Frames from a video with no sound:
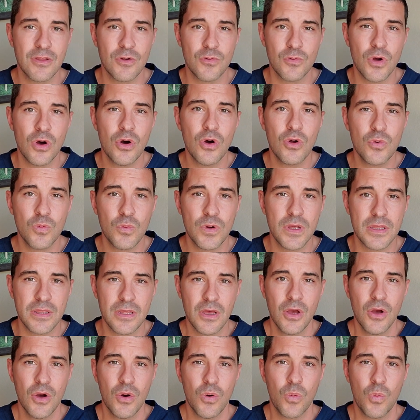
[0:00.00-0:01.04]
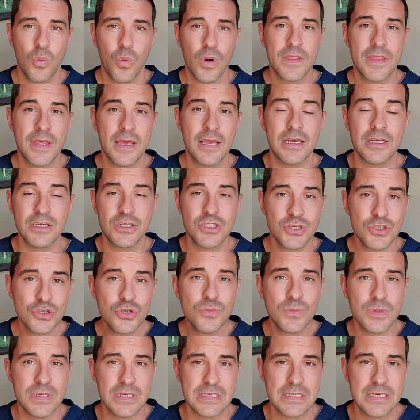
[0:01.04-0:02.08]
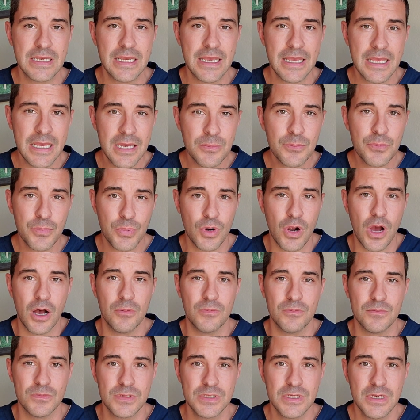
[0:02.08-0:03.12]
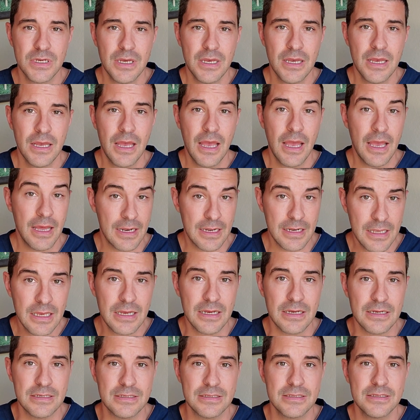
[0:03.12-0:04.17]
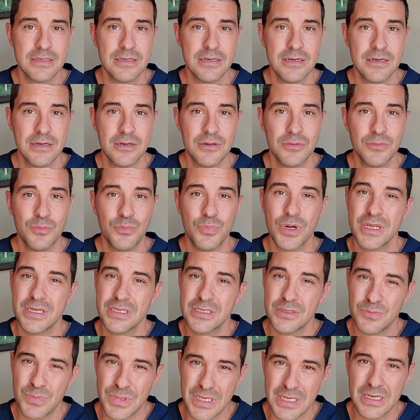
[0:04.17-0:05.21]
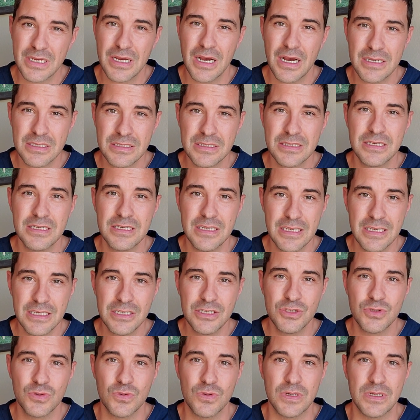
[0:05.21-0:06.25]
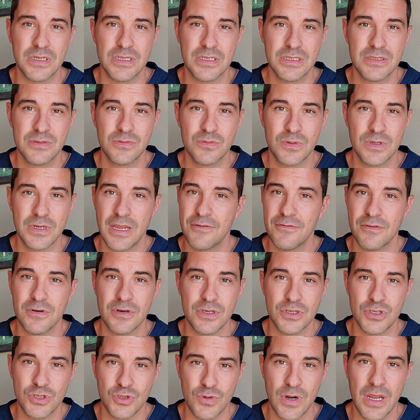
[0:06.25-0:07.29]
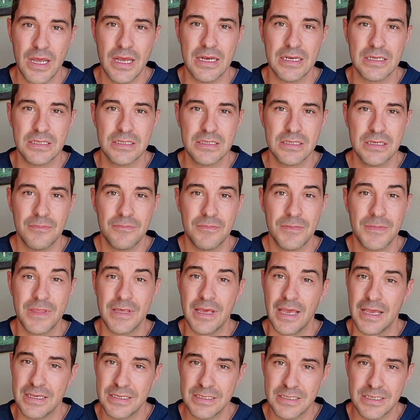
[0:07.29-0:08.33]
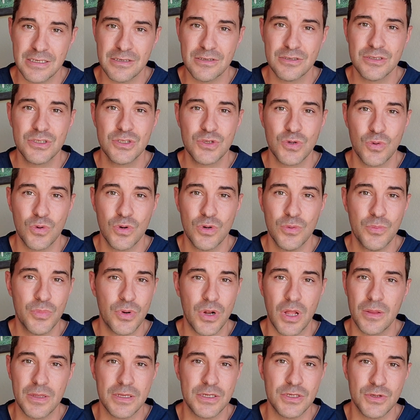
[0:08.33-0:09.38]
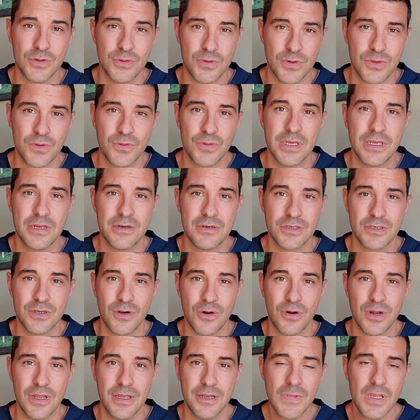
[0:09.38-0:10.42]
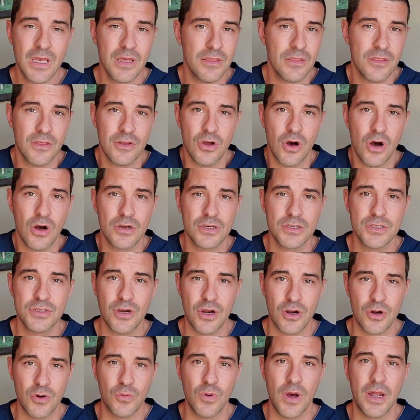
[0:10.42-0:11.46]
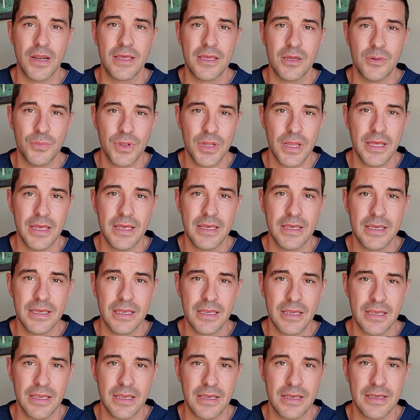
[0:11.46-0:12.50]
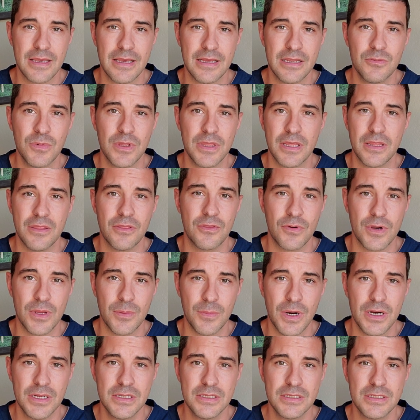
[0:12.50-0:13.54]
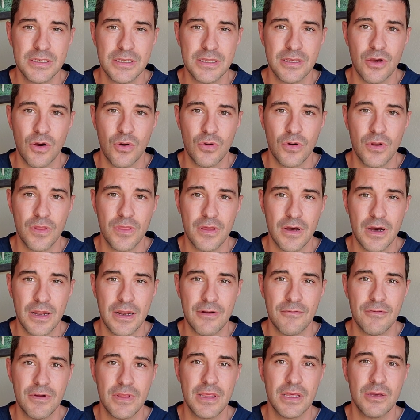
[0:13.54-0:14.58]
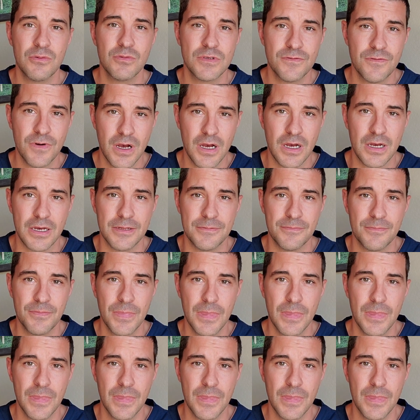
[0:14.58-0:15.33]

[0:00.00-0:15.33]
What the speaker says: road with what they assume is hip problems, and it is, but it's because the knee joints were never addressed. The ACL's tore probably 2 or 3 years earlier. The dog started running and playing again within 3 months, and the owner thought everything was fine.